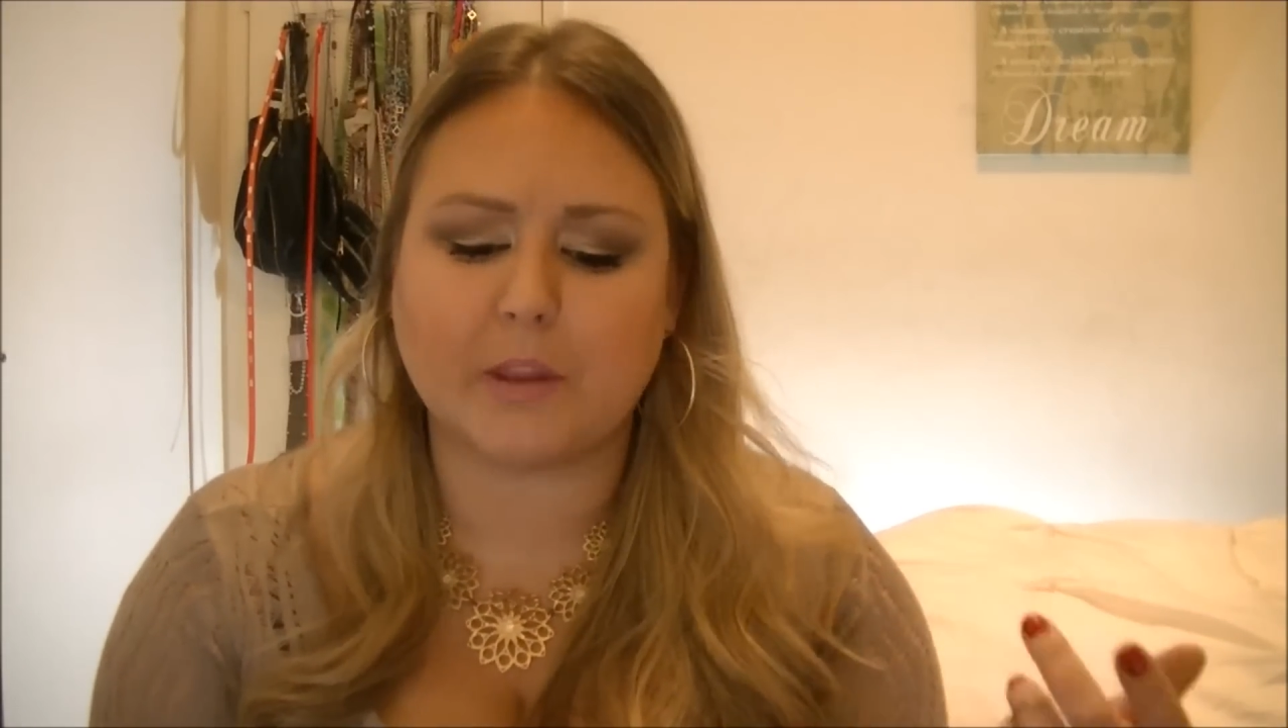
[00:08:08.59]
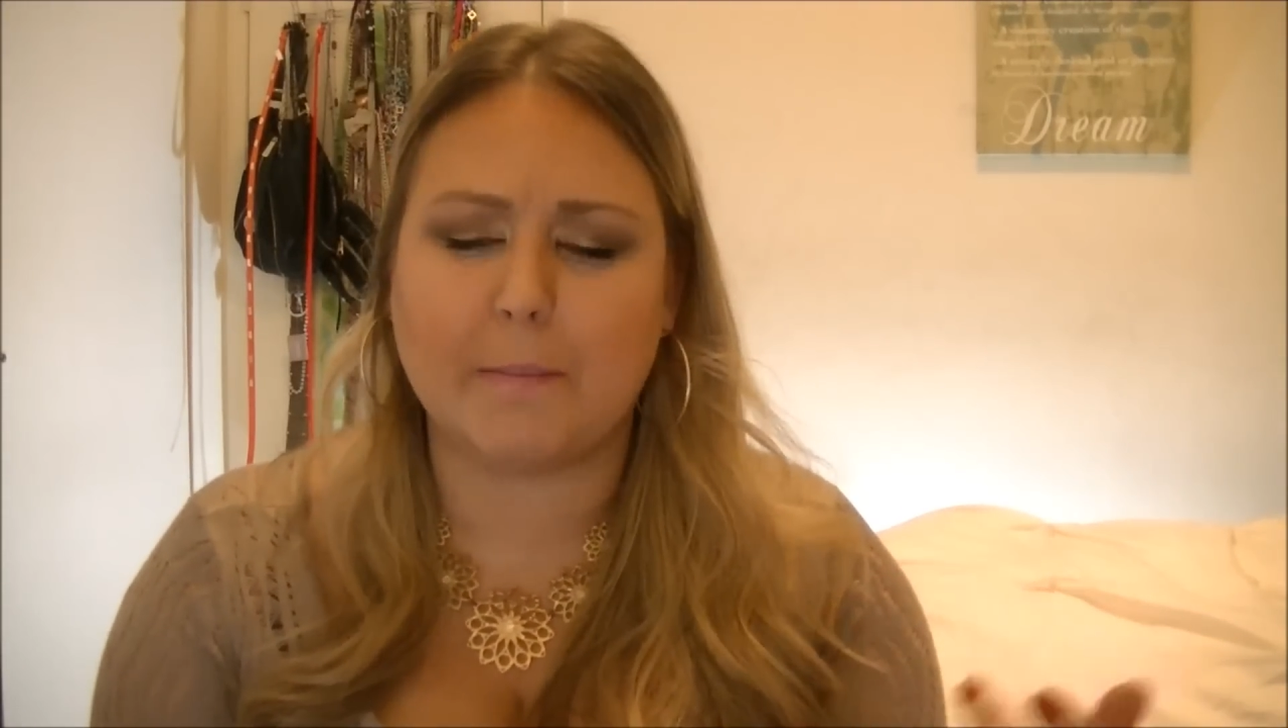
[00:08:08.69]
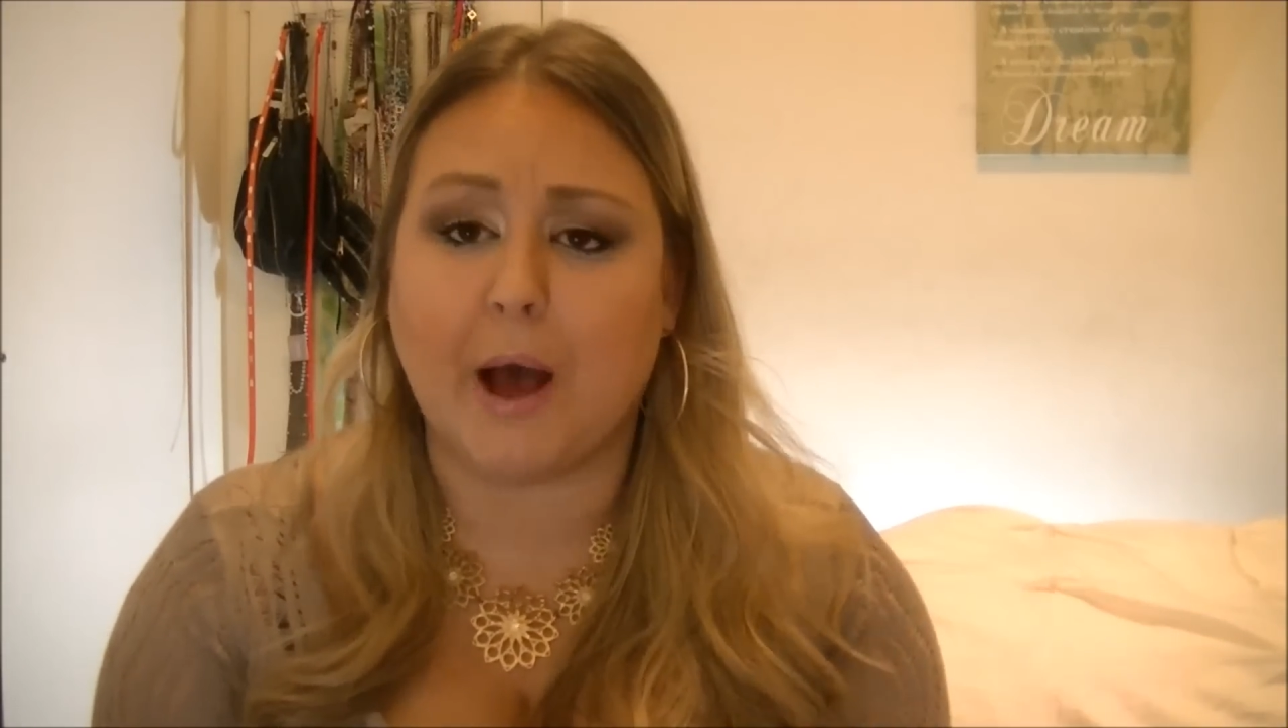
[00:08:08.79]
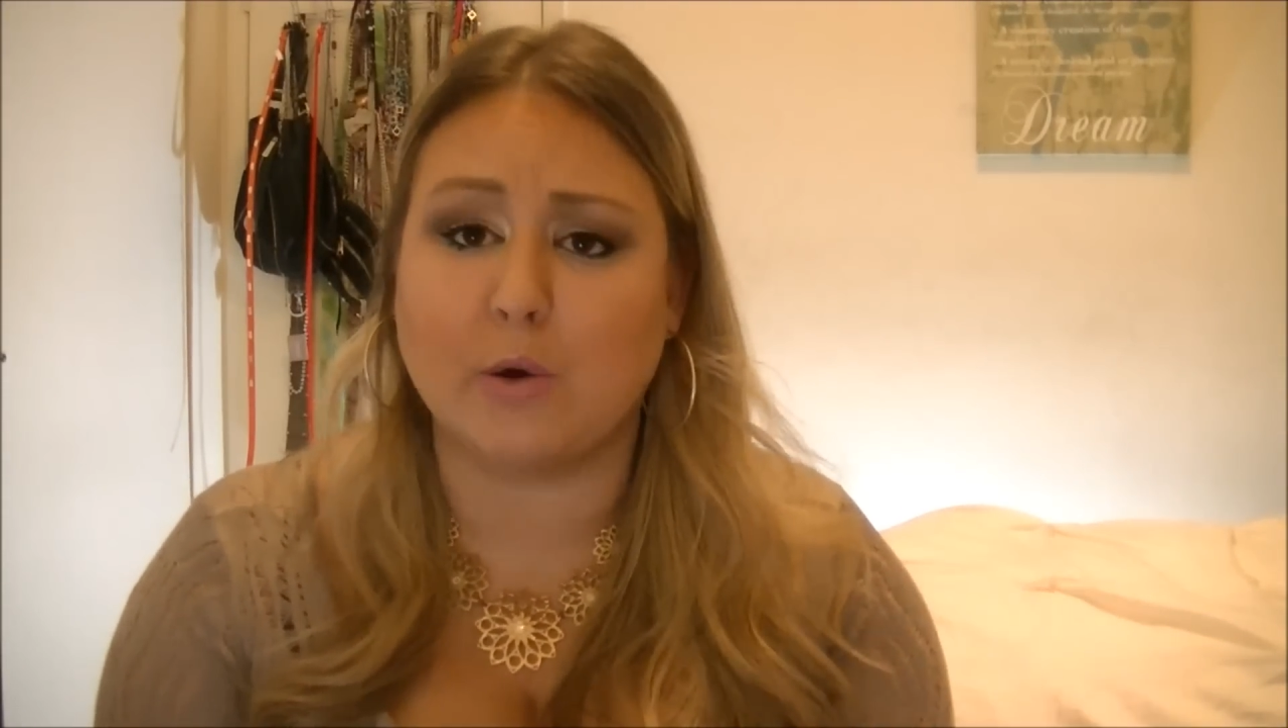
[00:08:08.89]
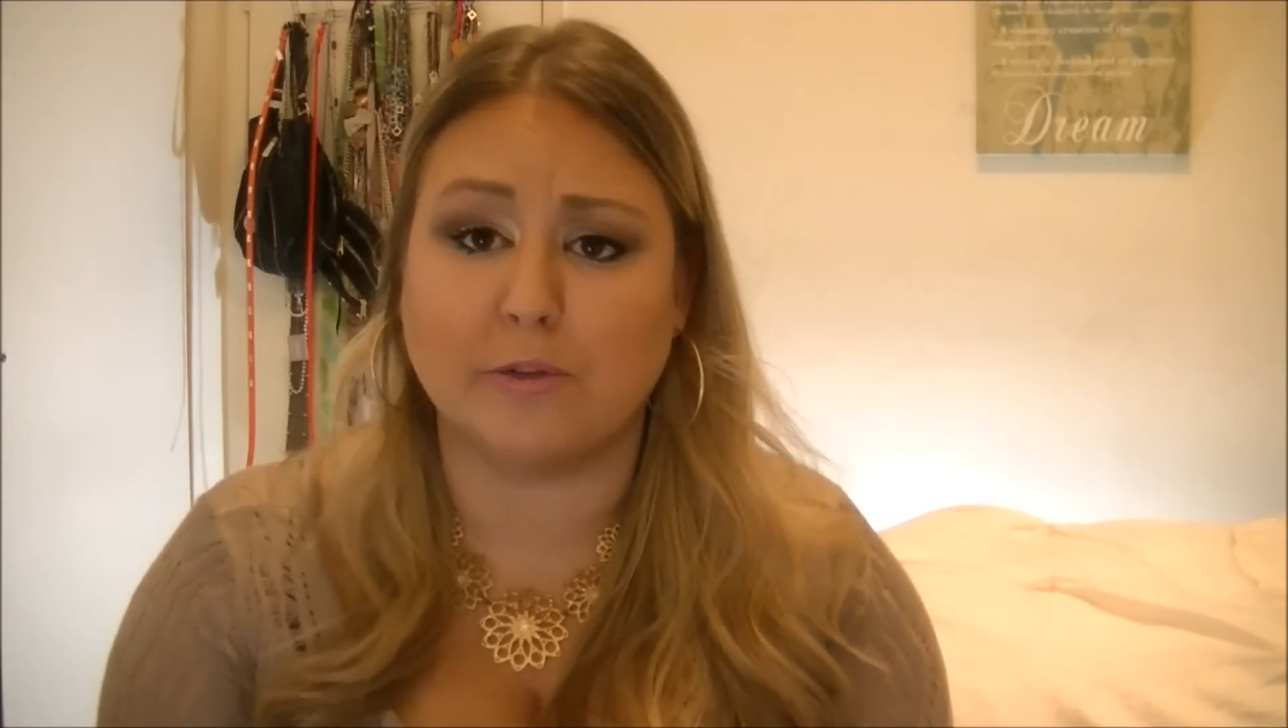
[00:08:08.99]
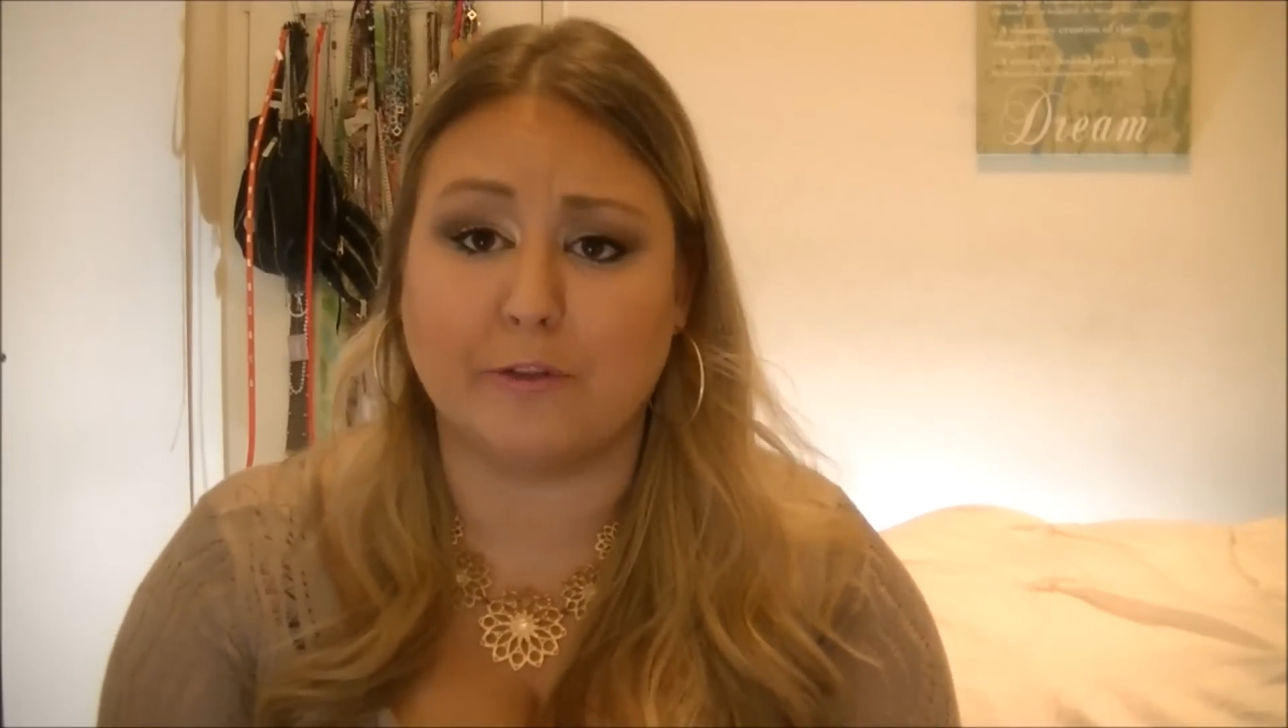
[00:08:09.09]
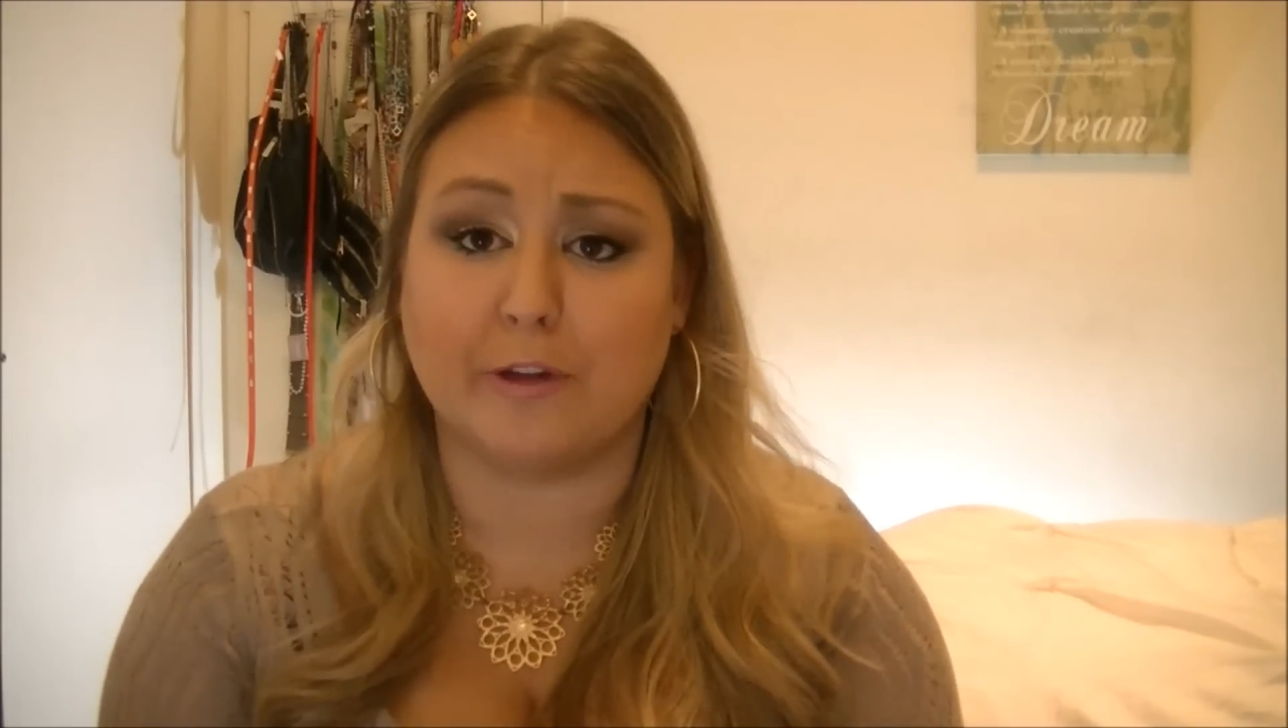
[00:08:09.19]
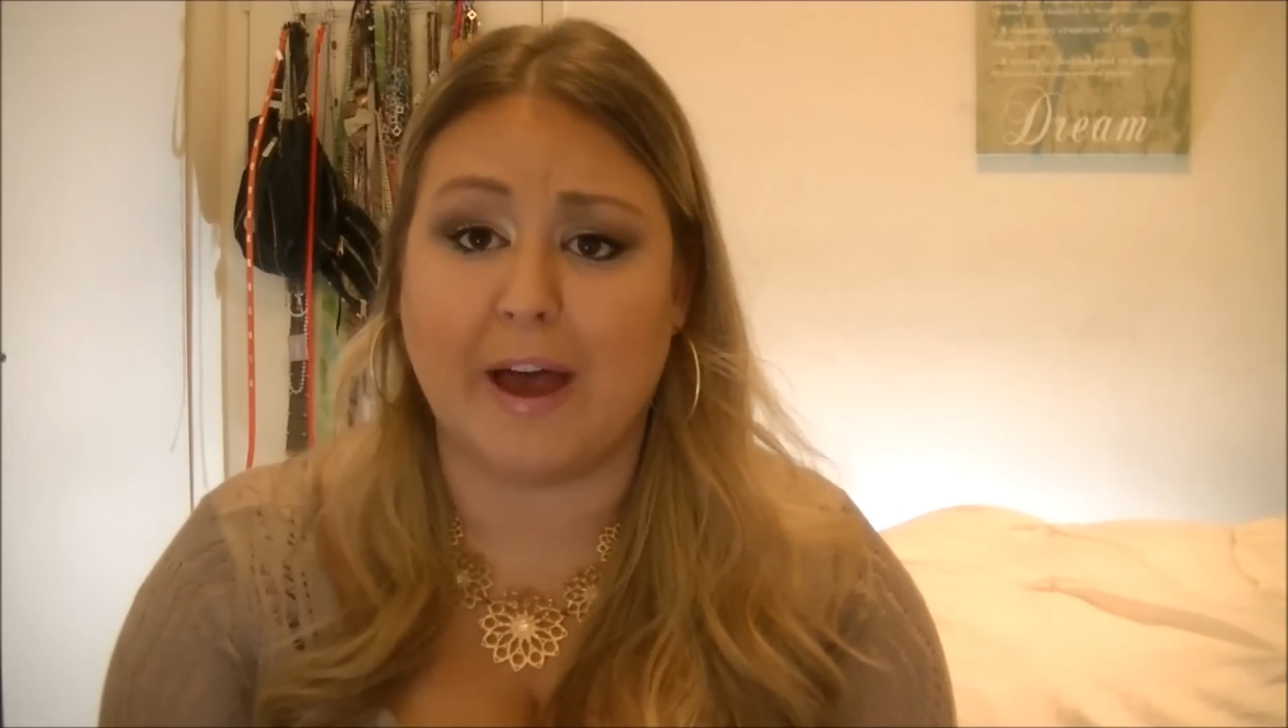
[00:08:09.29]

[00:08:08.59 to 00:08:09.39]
powder for